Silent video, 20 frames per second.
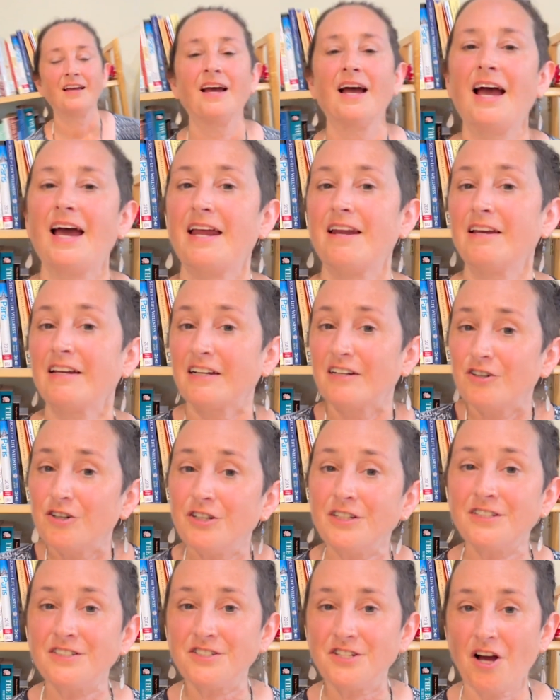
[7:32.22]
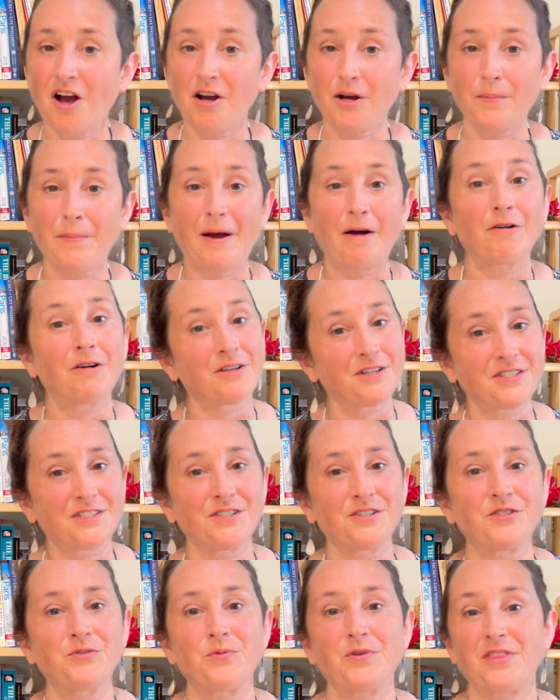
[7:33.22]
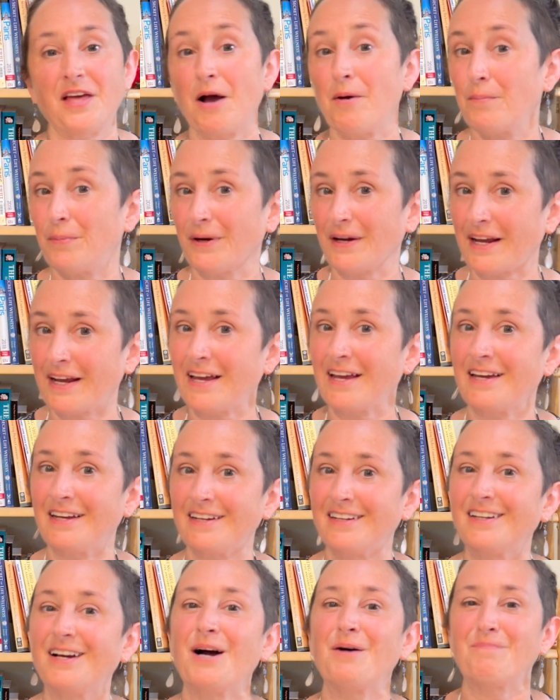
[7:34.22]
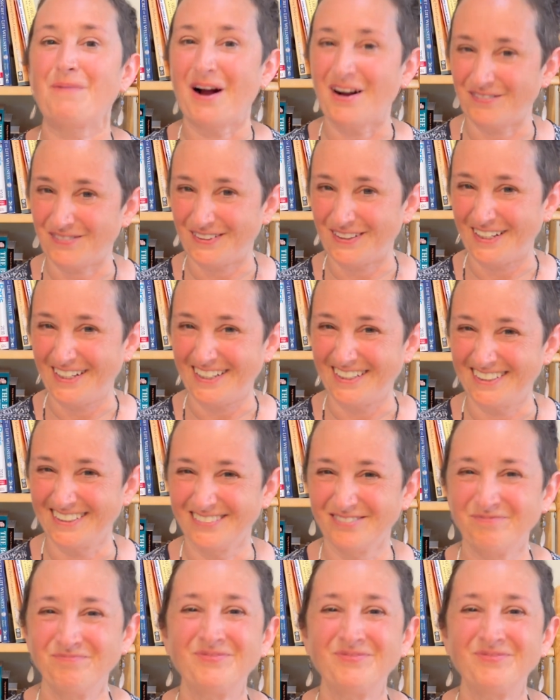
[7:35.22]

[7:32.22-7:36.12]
And I couldn't talk about crystals without bringing in apophyllite.